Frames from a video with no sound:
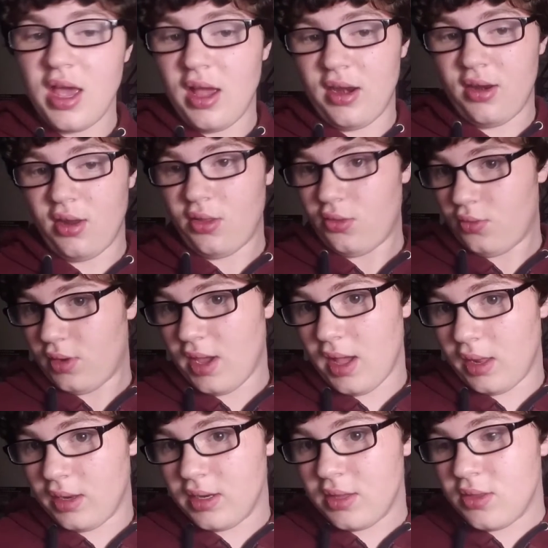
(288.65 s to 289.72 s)
In another
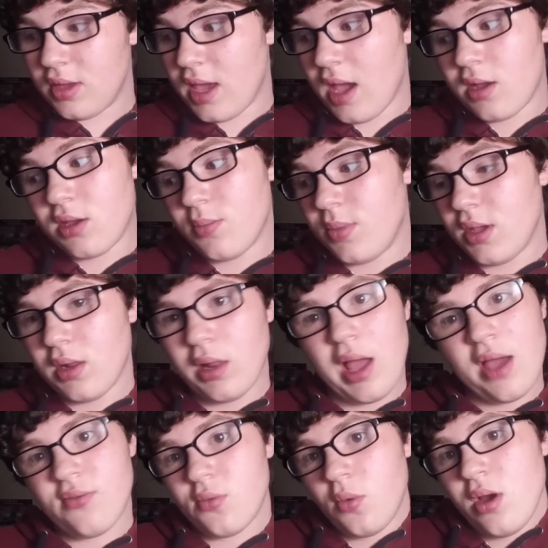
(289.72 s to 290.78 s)
reality, the cat could be
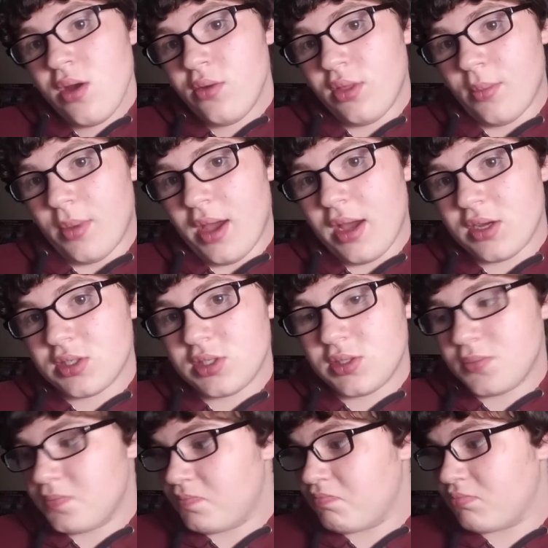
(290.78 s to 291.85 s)
alive and well in the box.
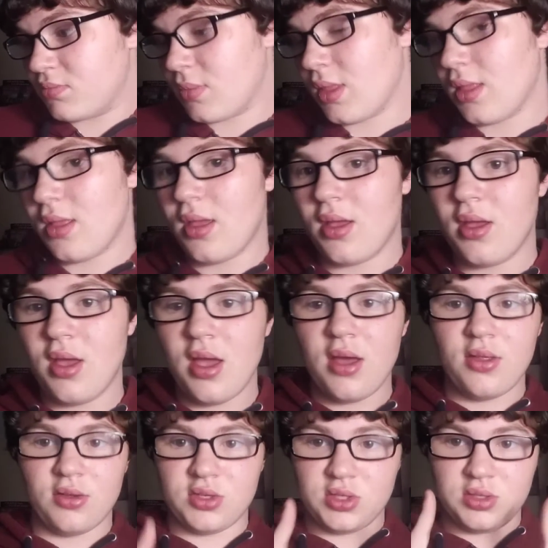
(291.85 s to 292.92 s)

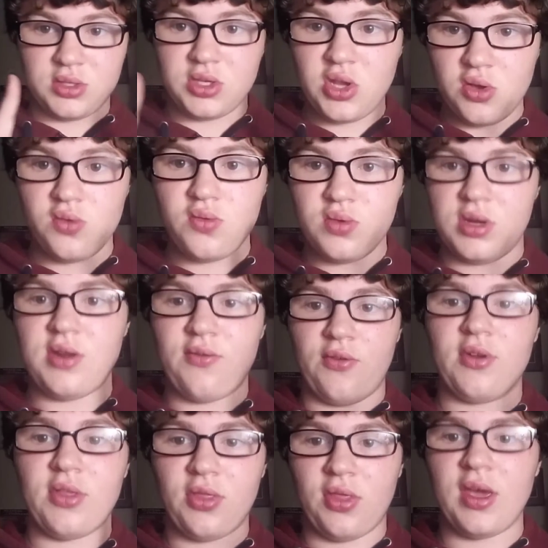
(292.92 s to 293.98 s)
There's two
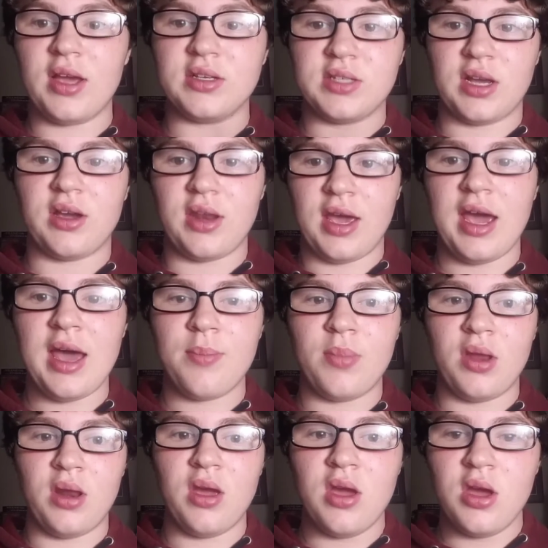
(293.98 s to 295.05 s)
different things that could
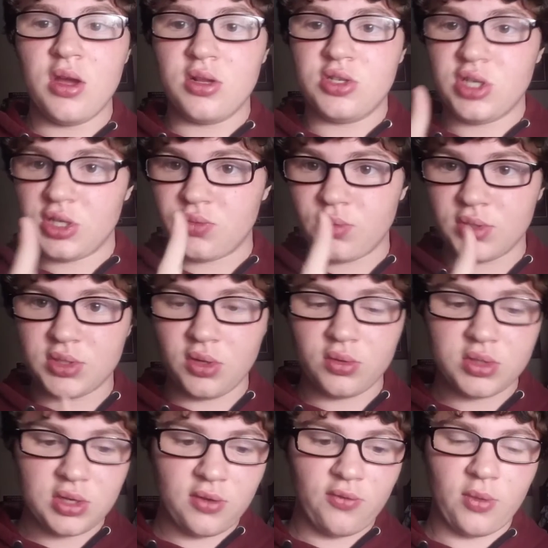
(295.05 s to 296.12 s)
happen just
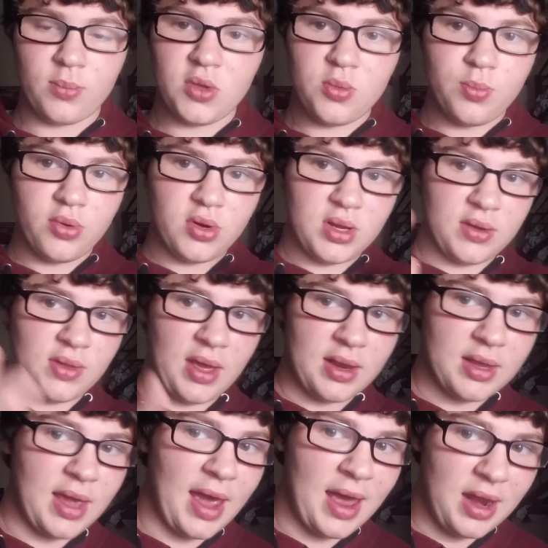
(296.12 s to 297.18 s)
resulting from you putting
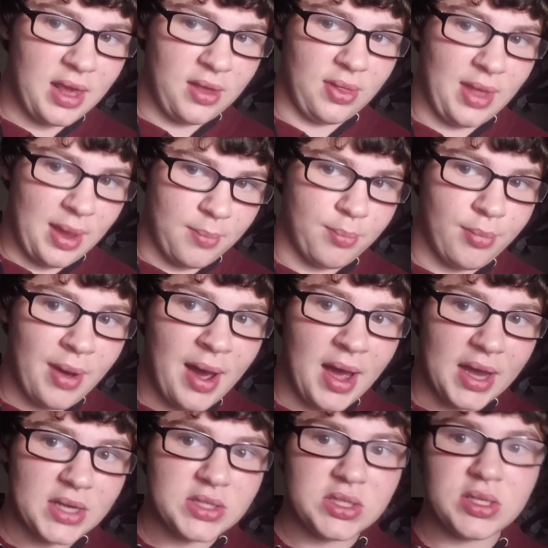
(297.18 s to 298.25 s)
that cat in that
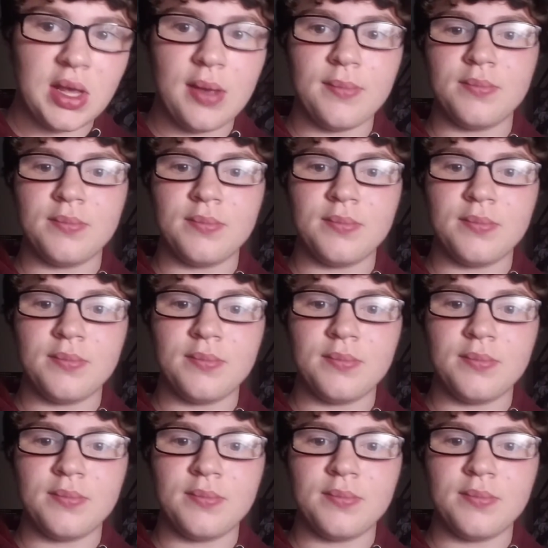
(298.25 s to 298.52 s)
box.